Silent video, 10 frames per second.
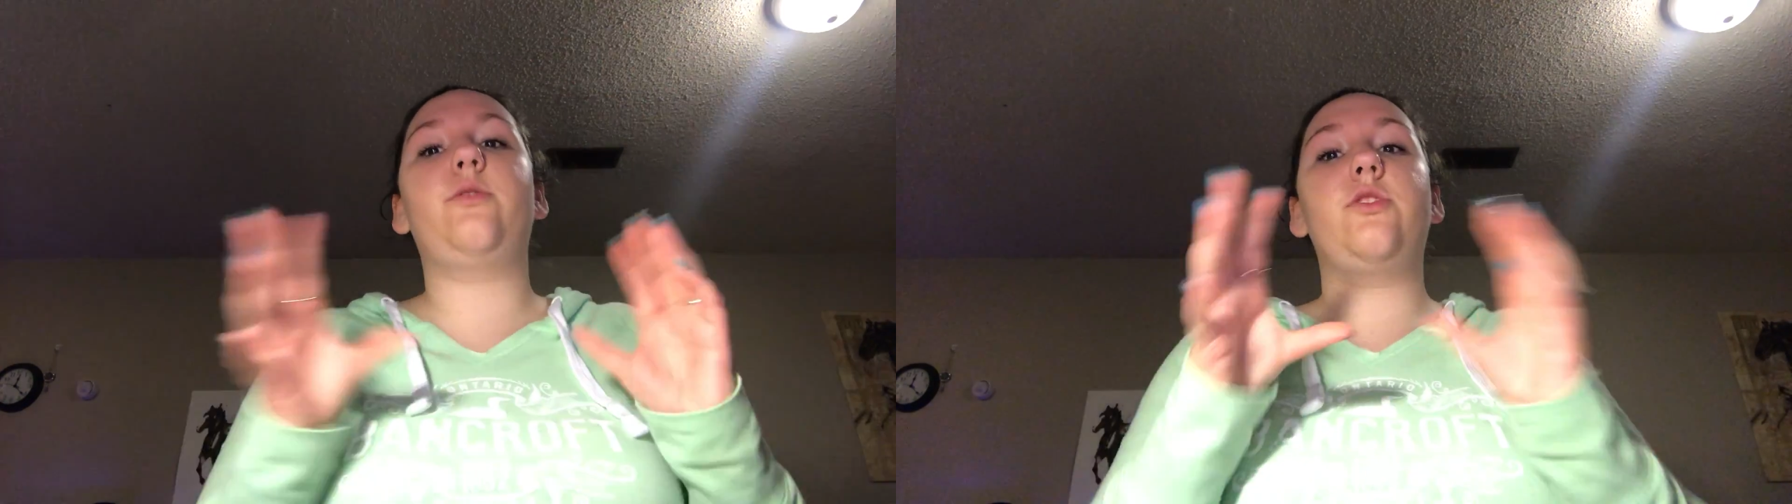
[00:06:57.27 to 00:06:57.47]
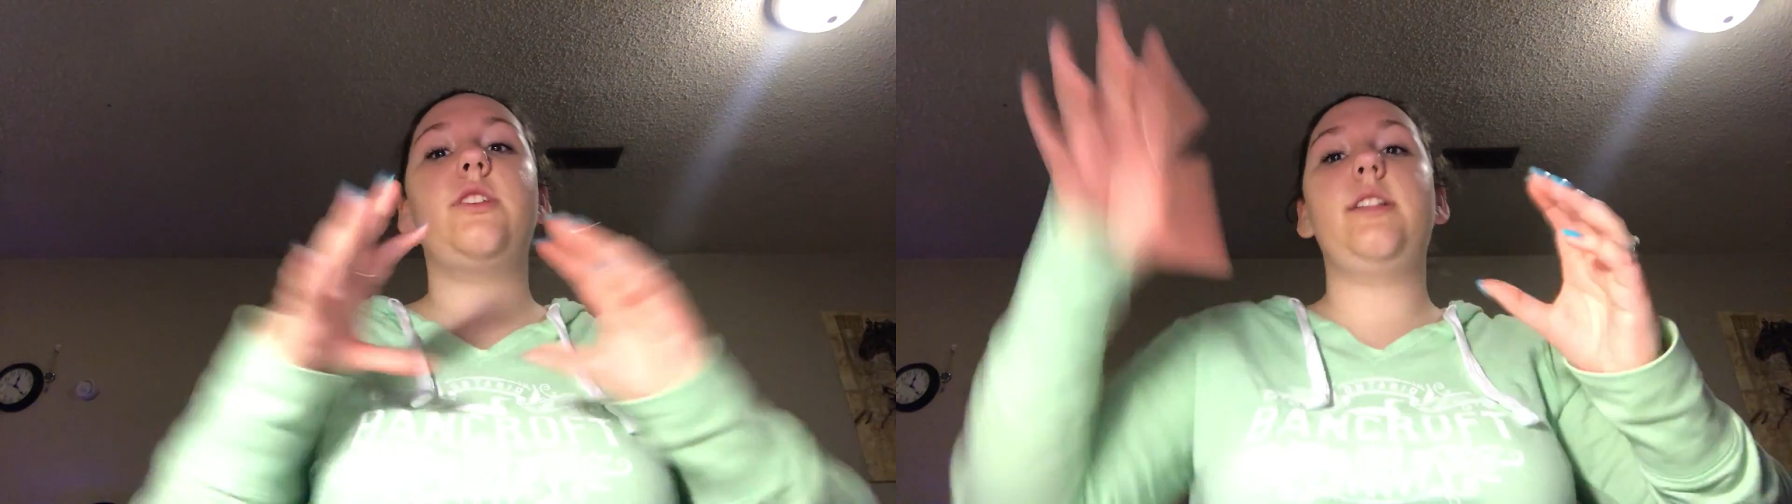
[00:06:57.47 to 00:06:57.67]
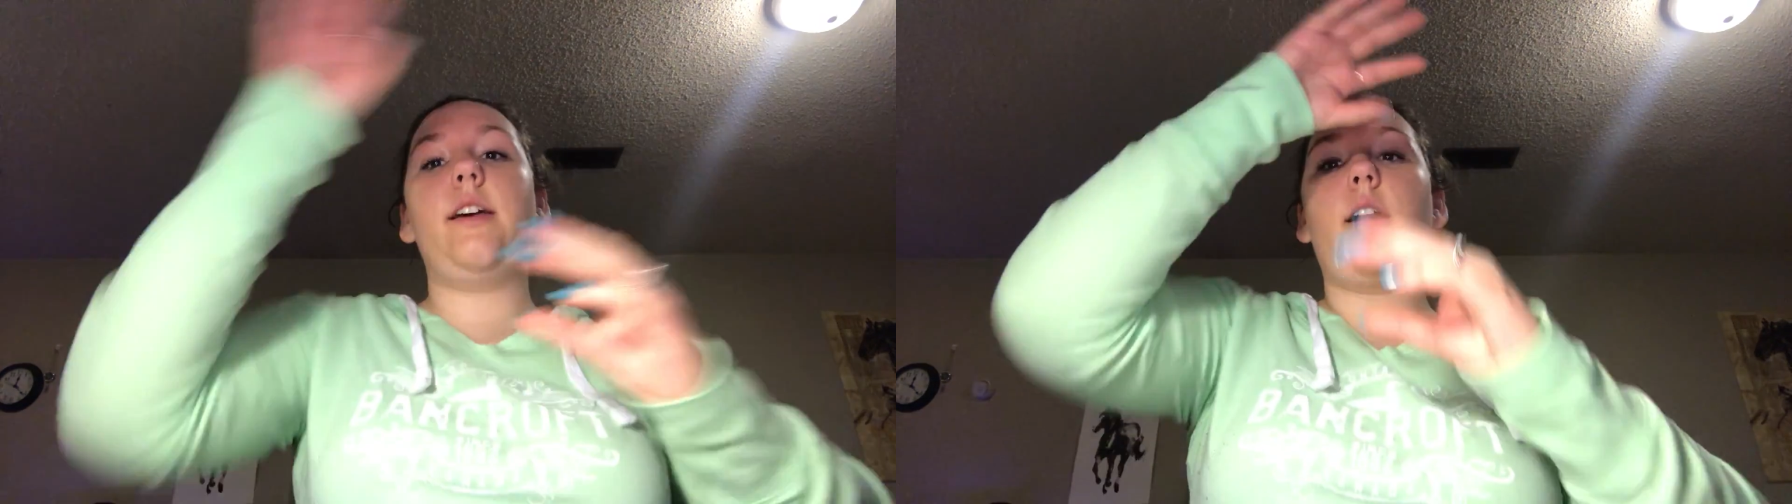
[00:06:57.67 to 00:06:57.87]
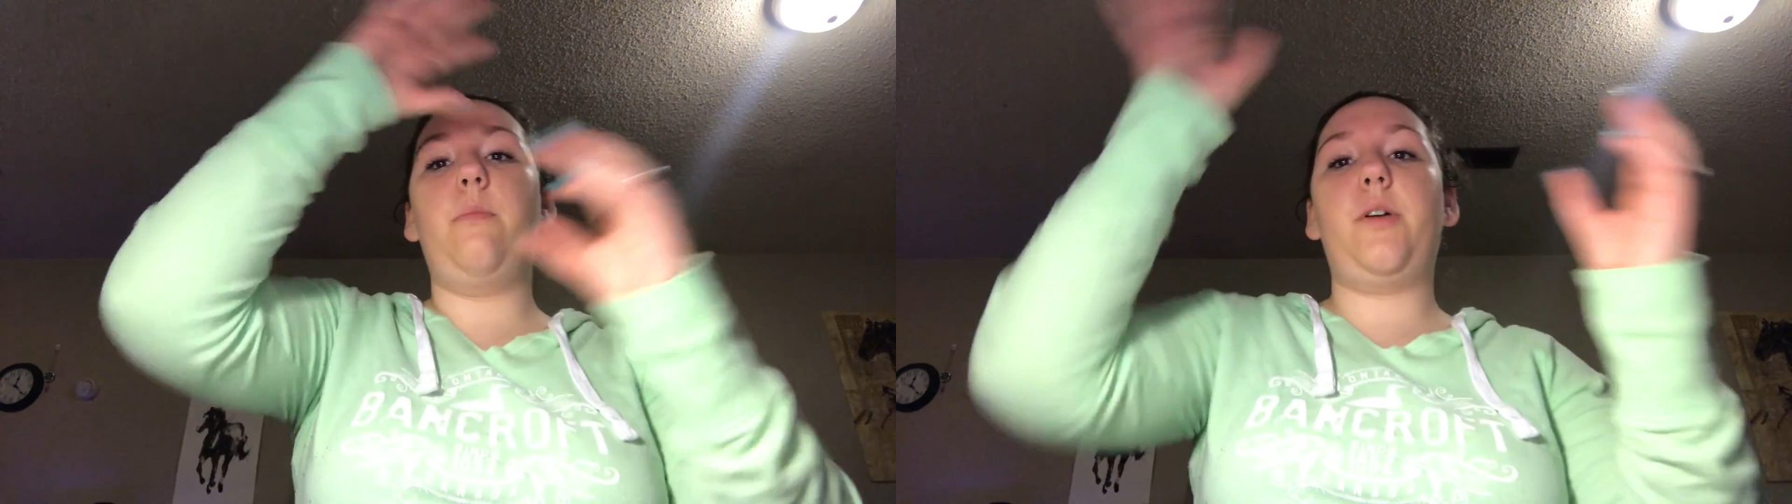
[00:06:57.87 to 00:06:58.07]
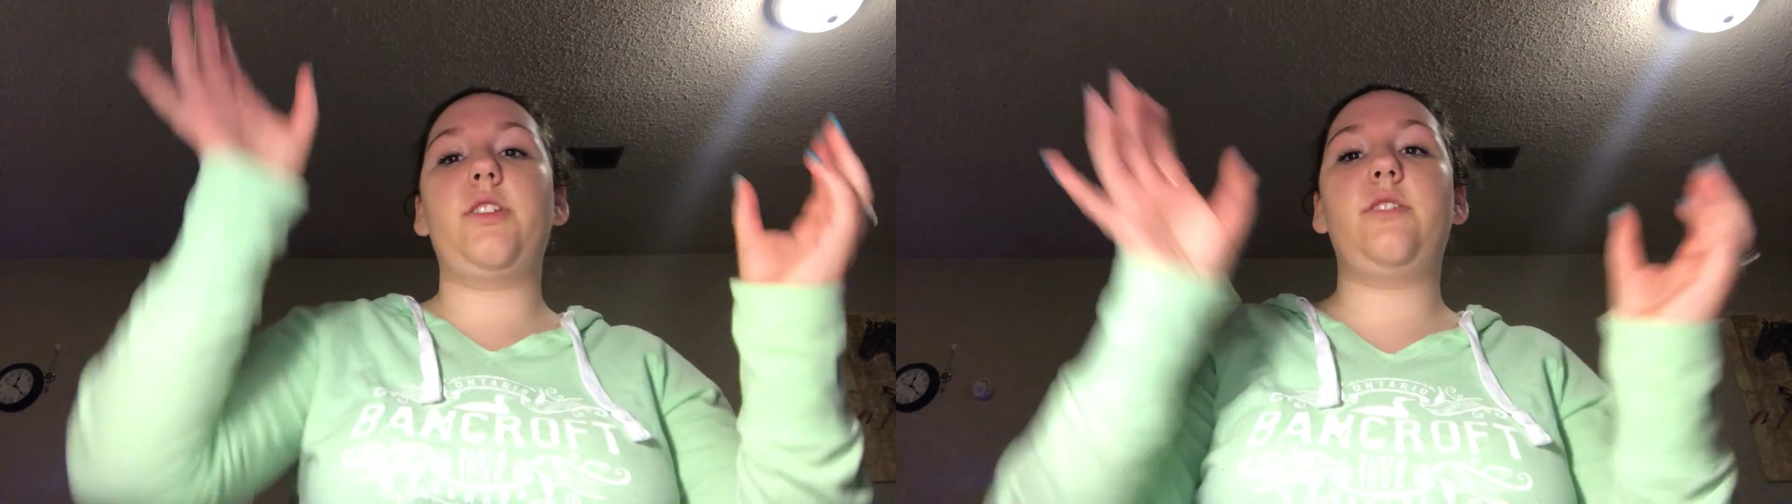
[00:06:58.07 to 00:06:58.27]
There's usually, like,
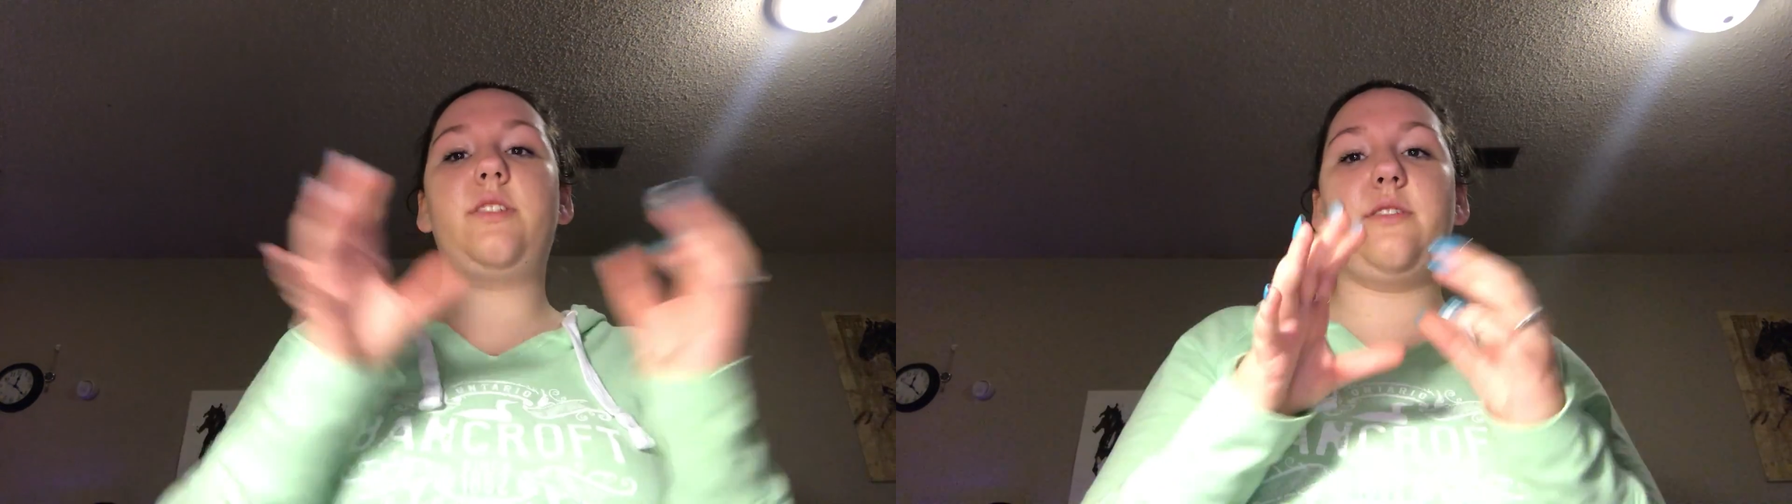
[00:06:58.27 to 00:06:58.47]
a bunch of